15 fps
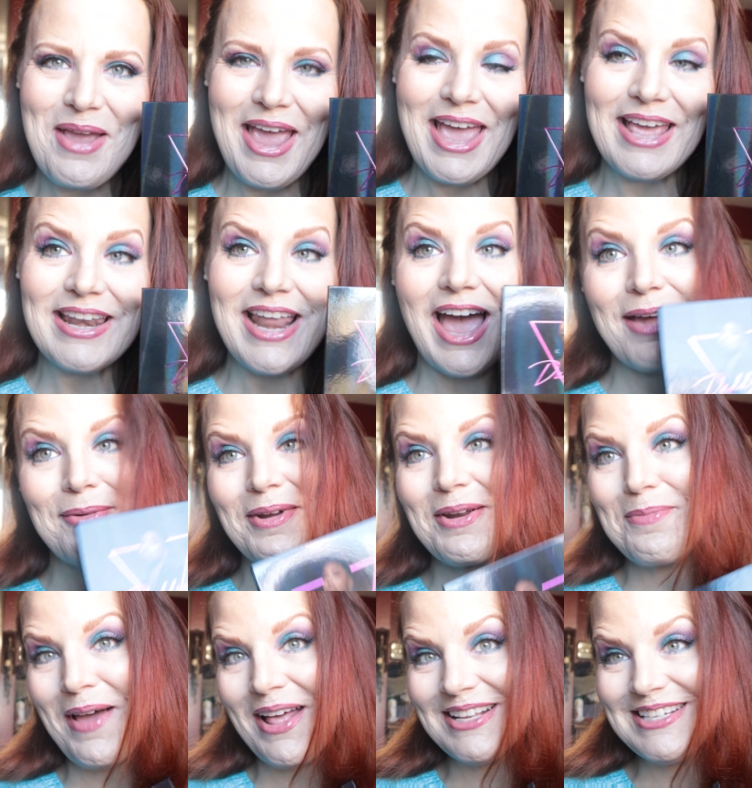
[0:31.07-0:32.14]
And I want
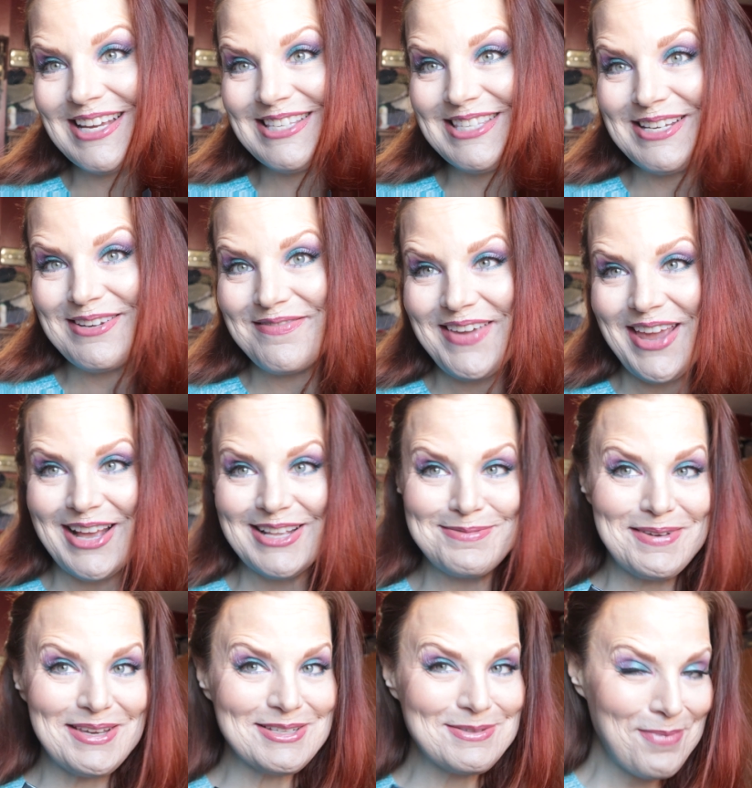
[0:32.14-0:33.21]
to apologize in
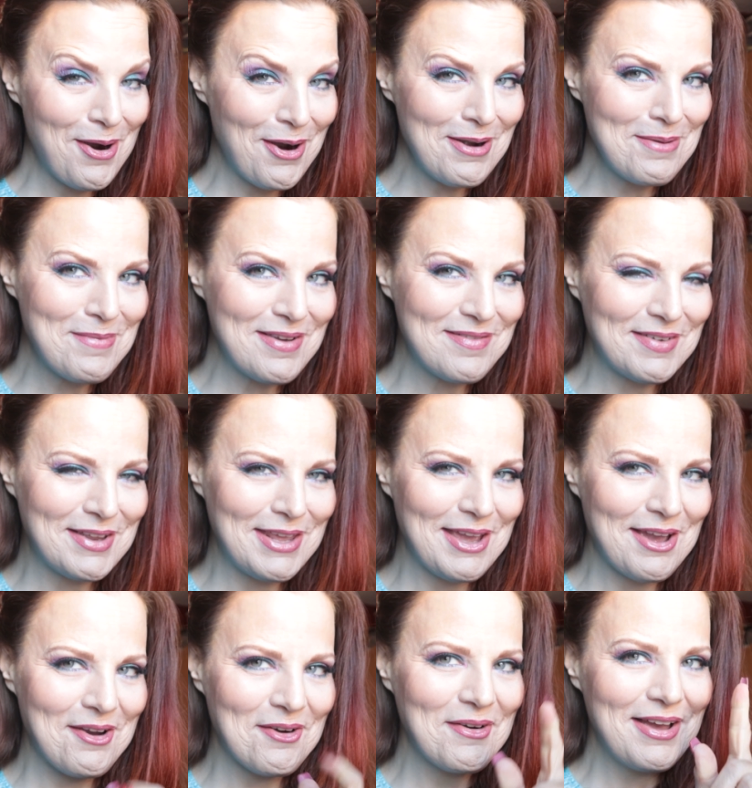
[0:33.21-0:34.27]
advance because part of my
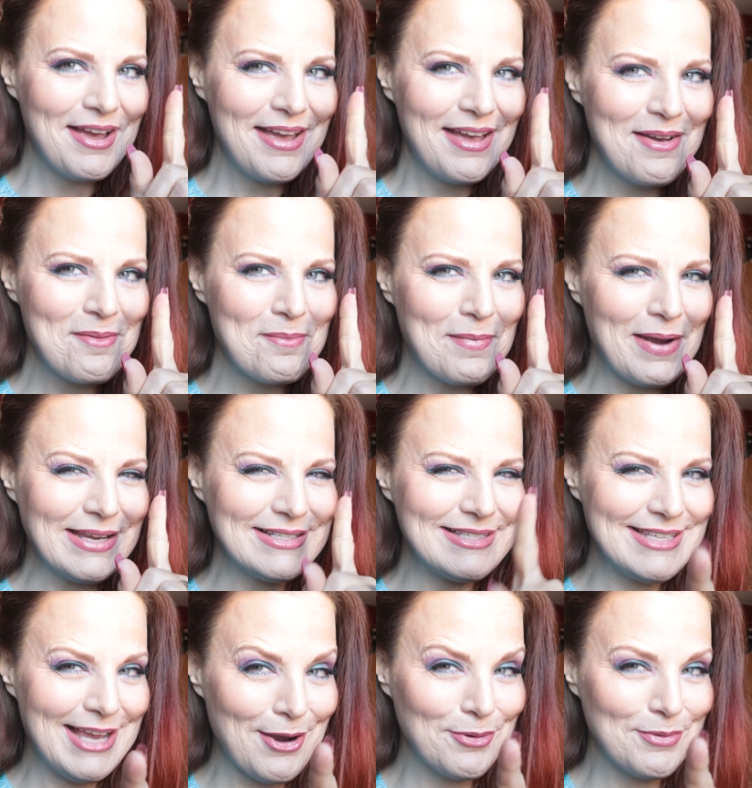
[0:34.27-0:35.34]
video, my
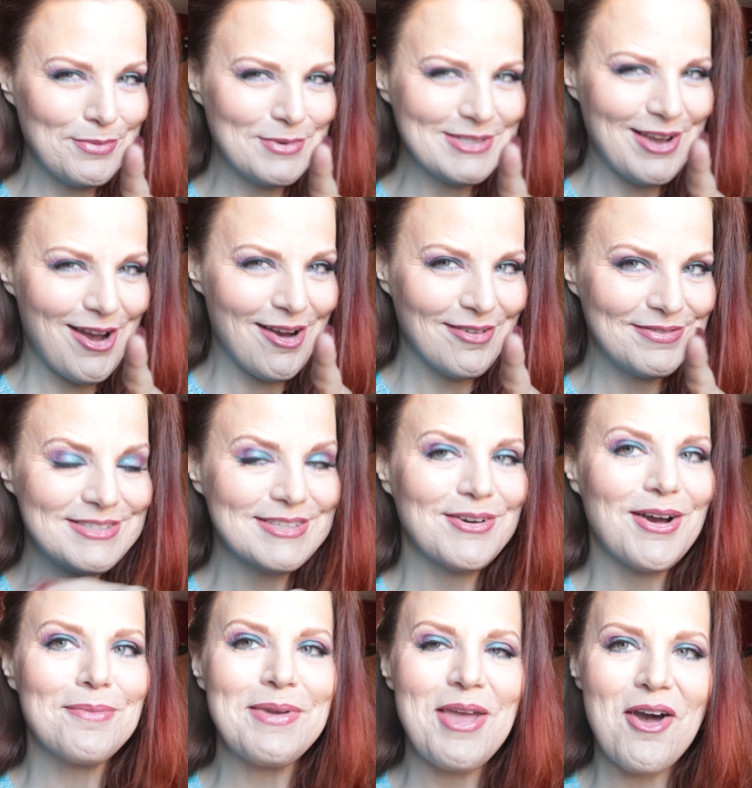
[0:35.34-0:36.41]
sound was off.
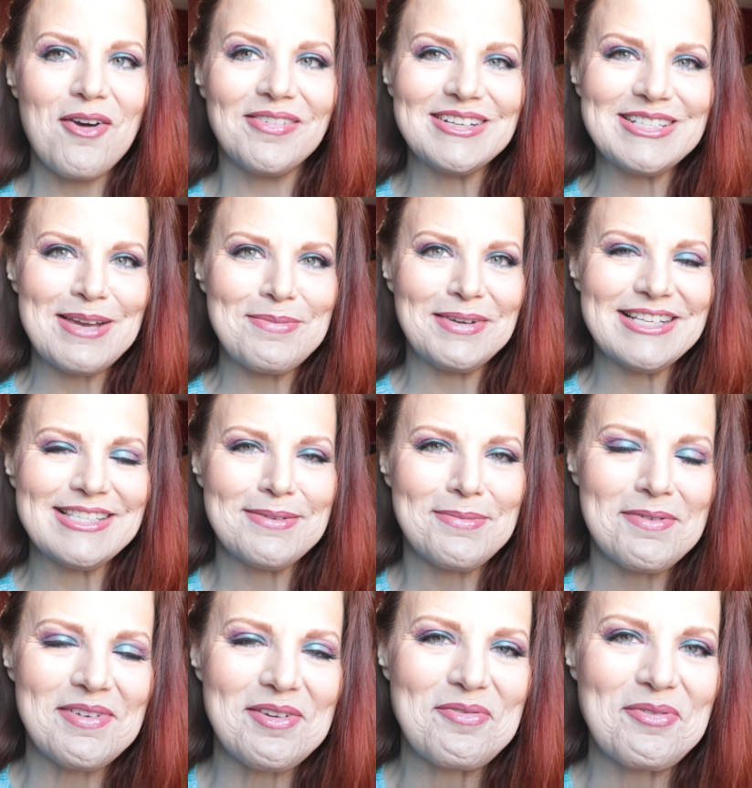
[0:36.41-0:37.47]
So I'll be overdubbing some
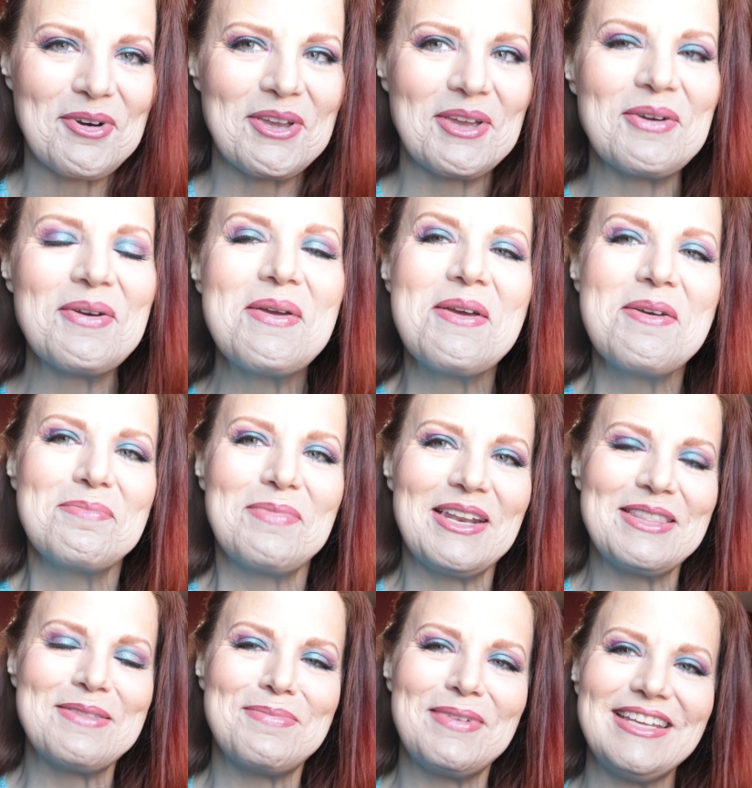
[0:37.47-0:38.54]
of it for you. But
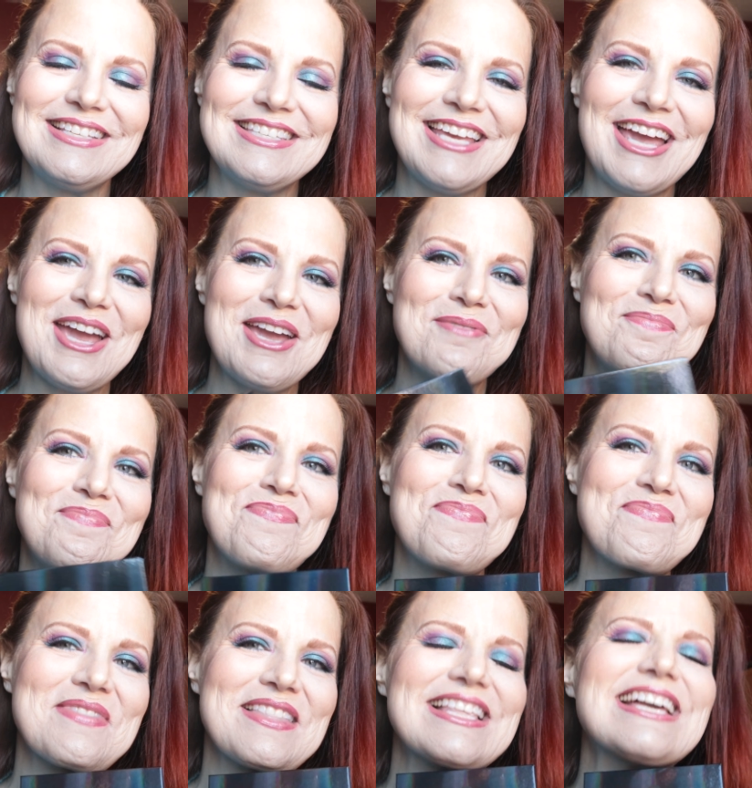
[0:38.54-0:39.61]
in the meantime,
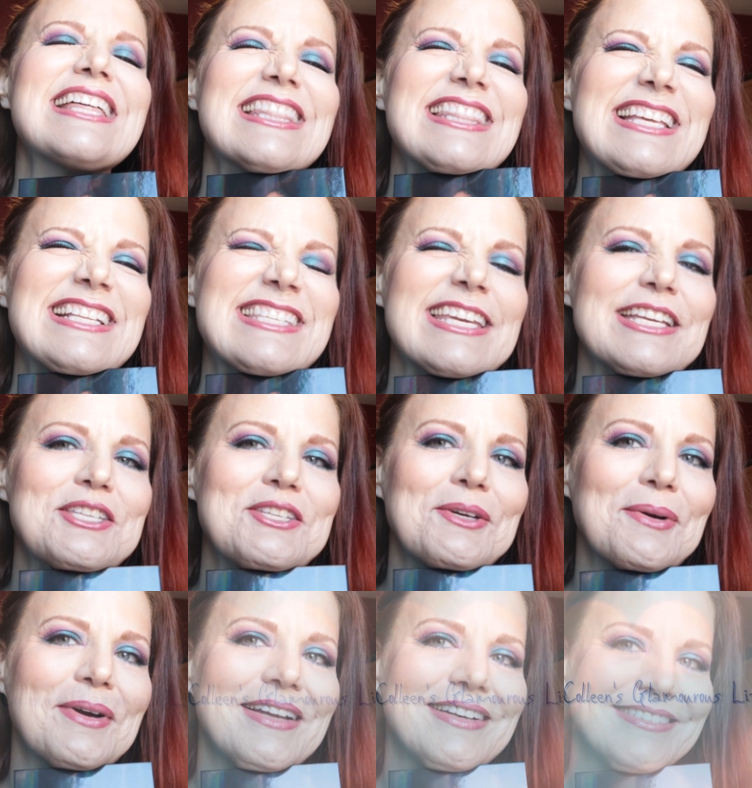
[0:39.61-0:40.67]
let's get to
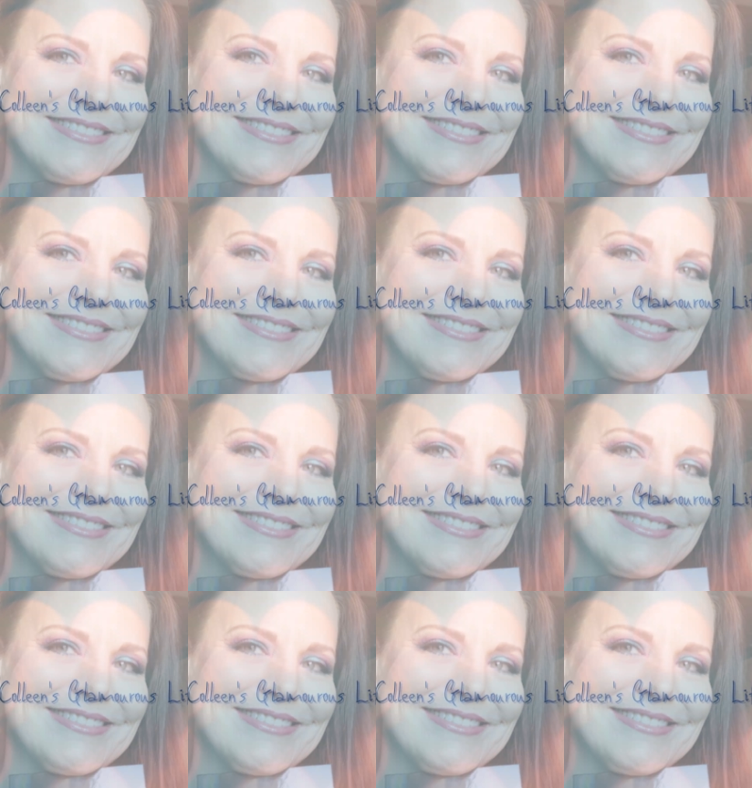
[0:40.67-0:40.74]
it.